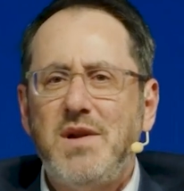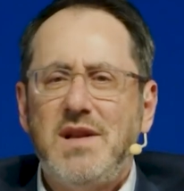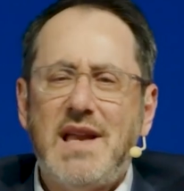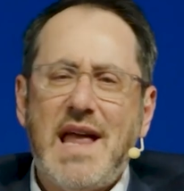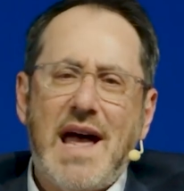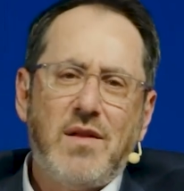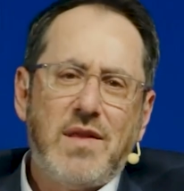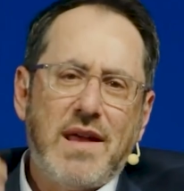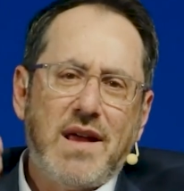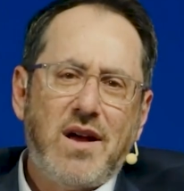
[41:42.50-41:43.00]
but
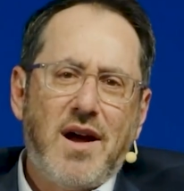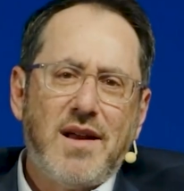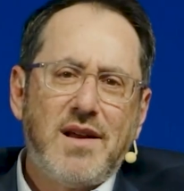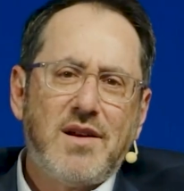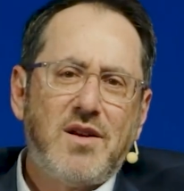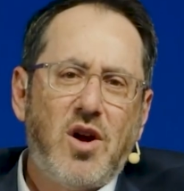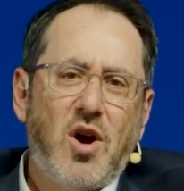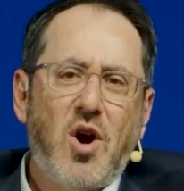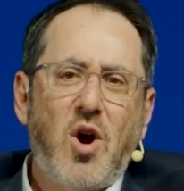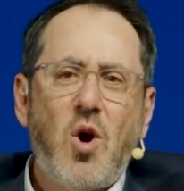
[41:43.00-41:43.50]
now they got
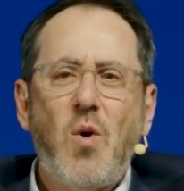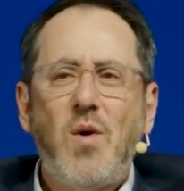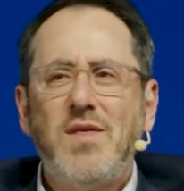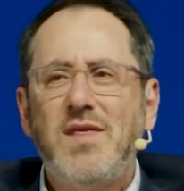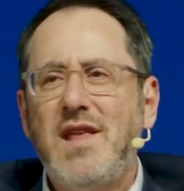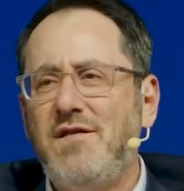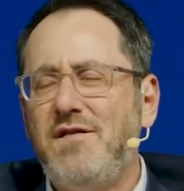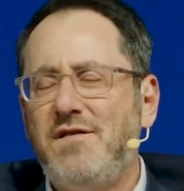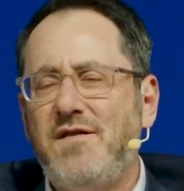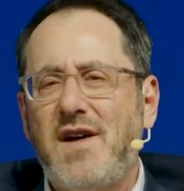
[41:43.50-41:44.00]
to go
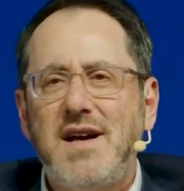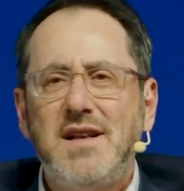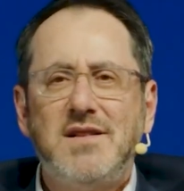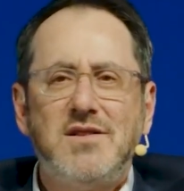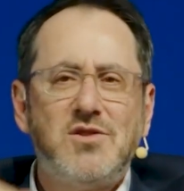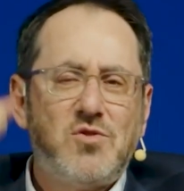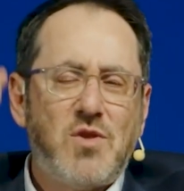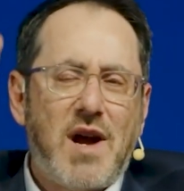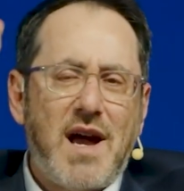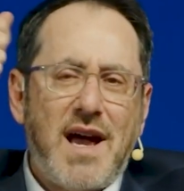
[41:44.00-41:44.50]
and they
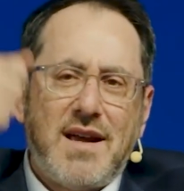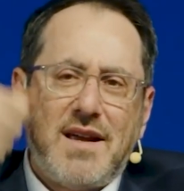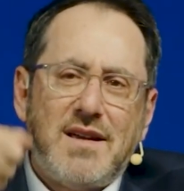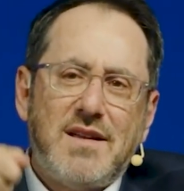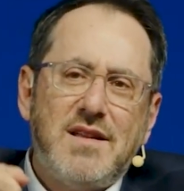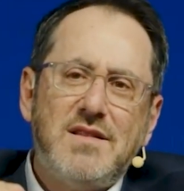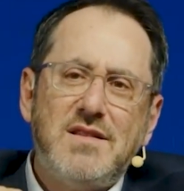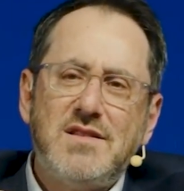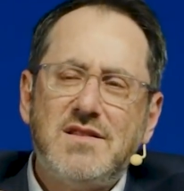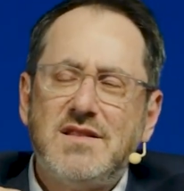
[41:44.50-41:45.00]
fight
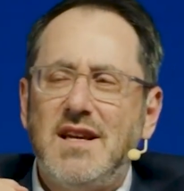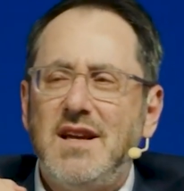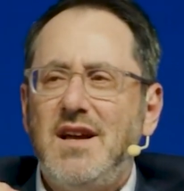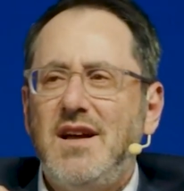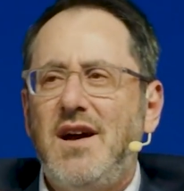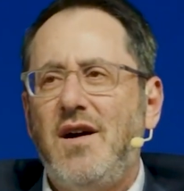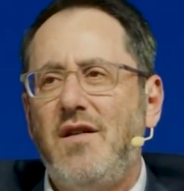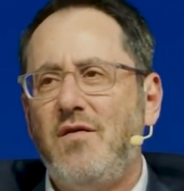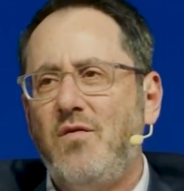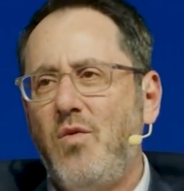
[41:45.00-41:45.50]
dragons
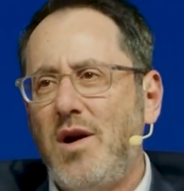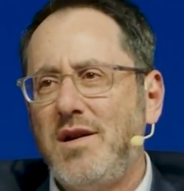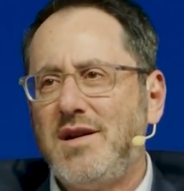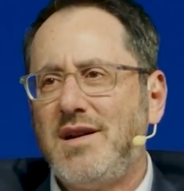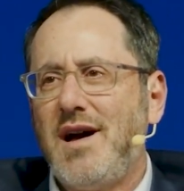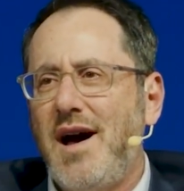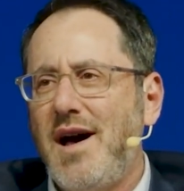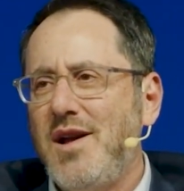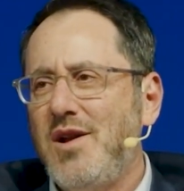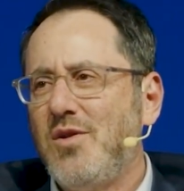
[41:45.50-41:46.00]
of one
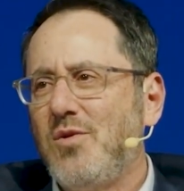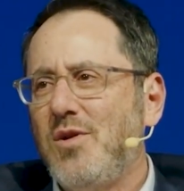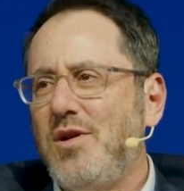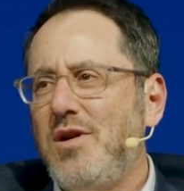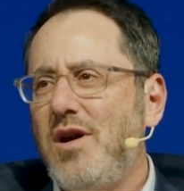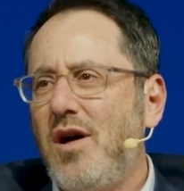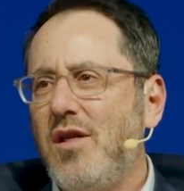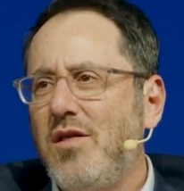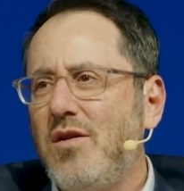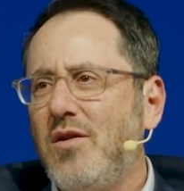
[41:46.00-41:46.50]
kind or
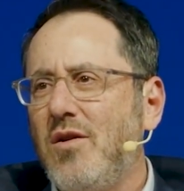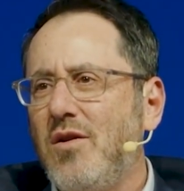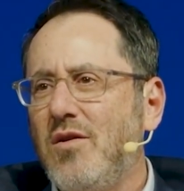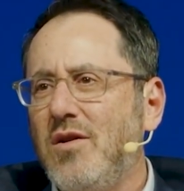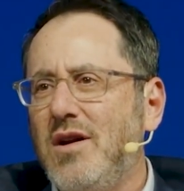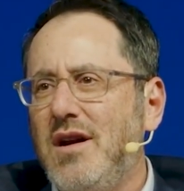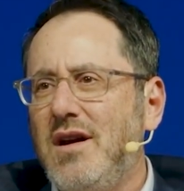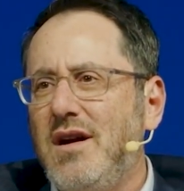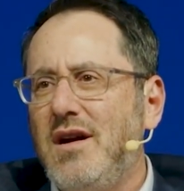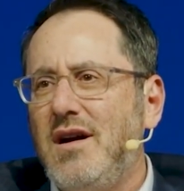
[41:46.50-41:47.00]

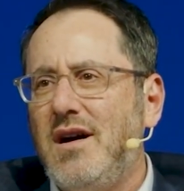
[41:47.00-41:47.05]
another.